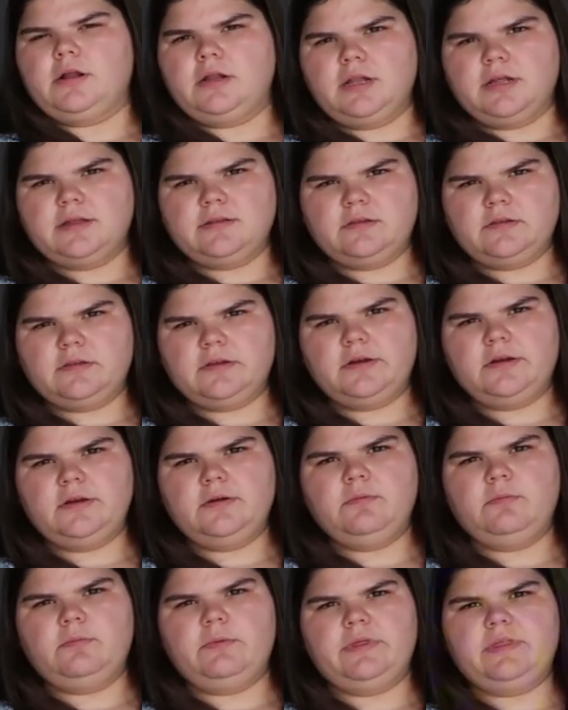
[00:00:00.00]
cluster
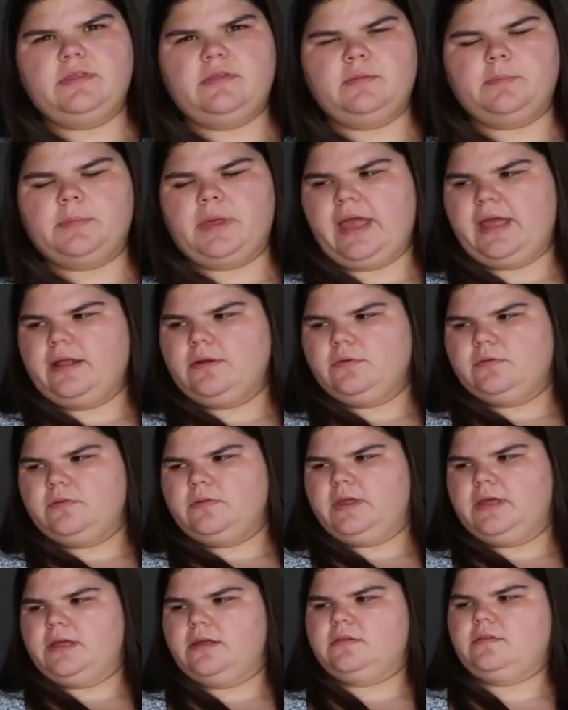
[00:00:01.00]
with some
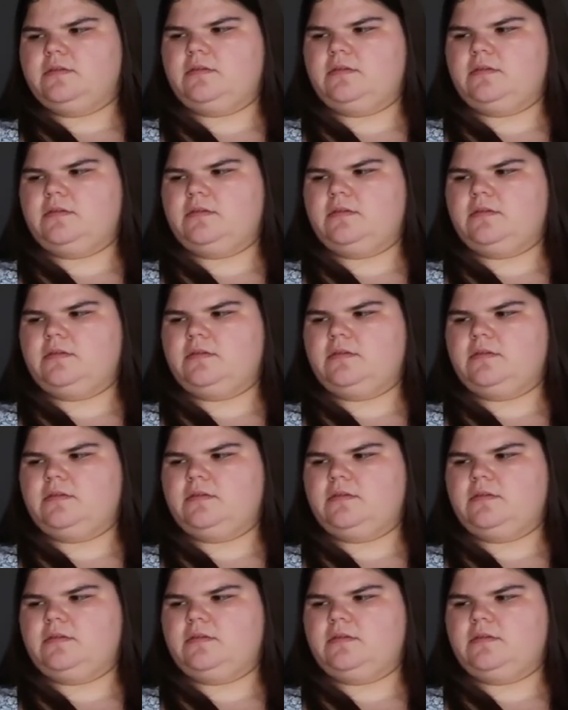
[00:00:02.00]
candlesticks.